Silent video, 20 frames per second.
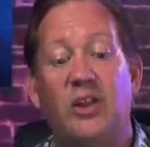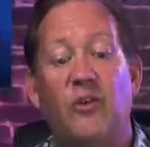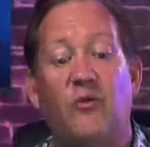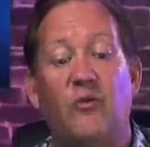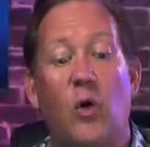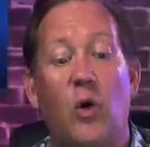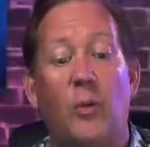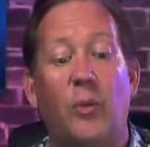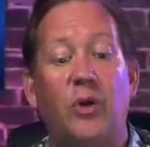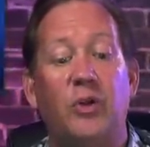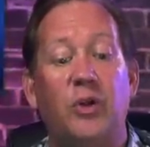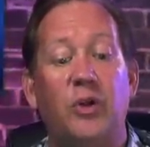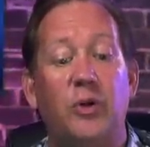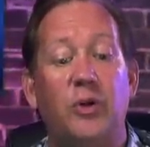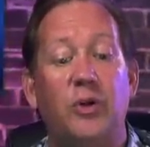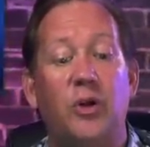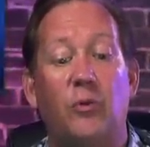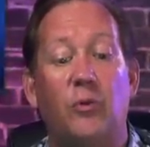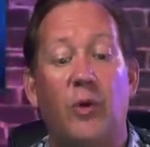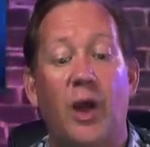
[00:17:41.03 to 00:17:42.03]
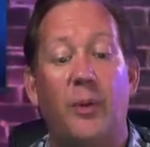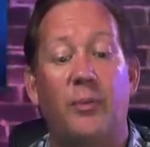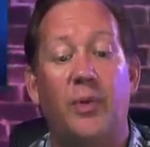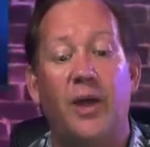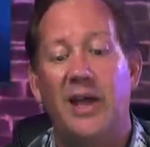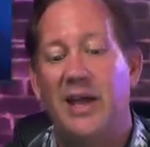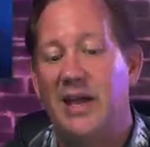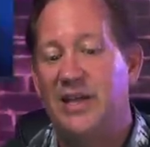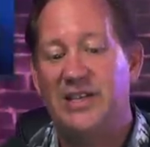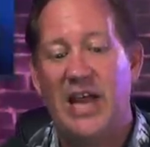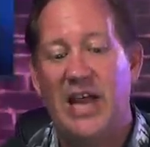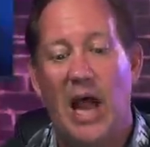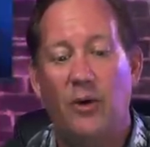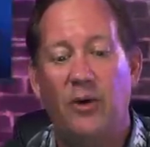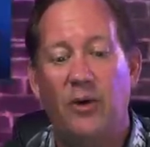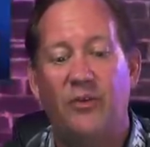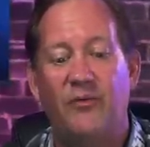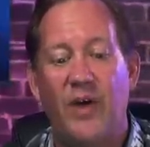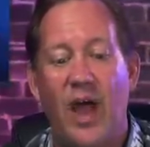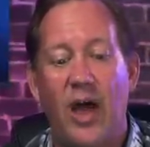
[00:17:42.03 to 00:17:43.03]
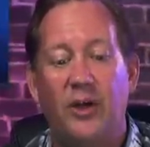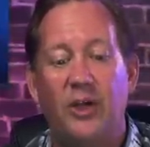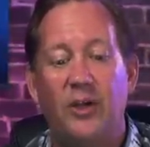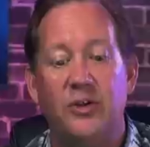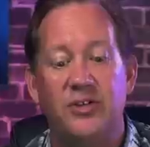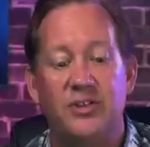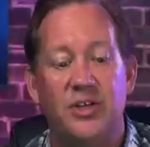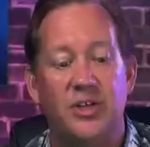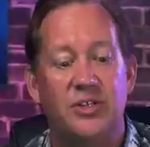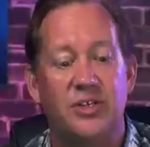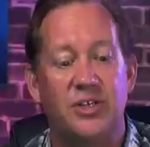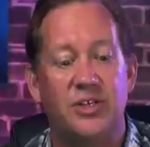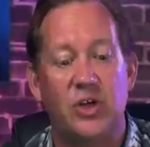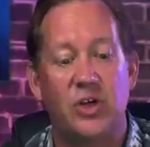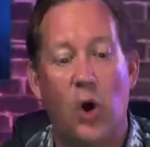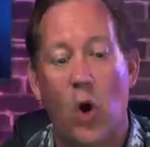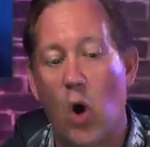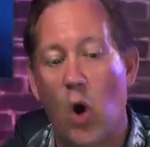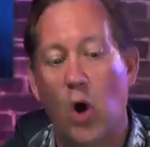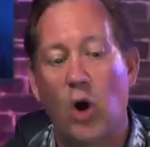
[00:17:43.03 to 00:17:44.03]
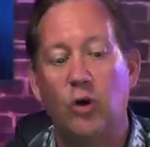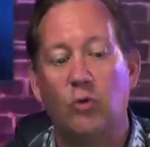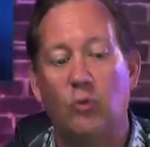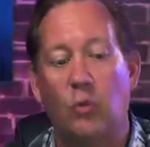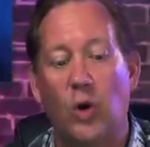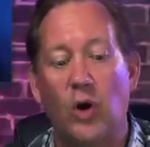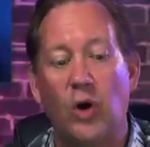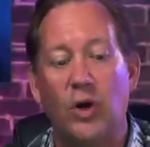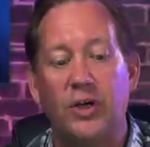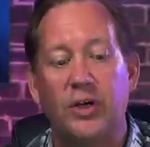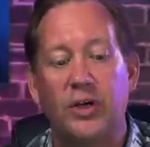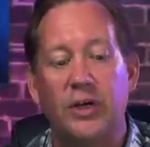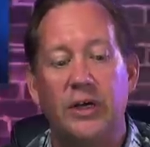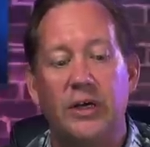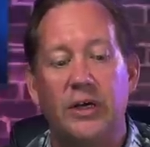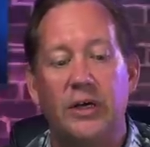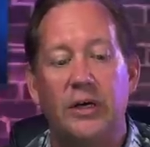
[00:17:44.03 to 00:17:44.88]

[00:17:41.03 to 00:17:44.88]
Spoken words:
the former union rep touted values such as hard work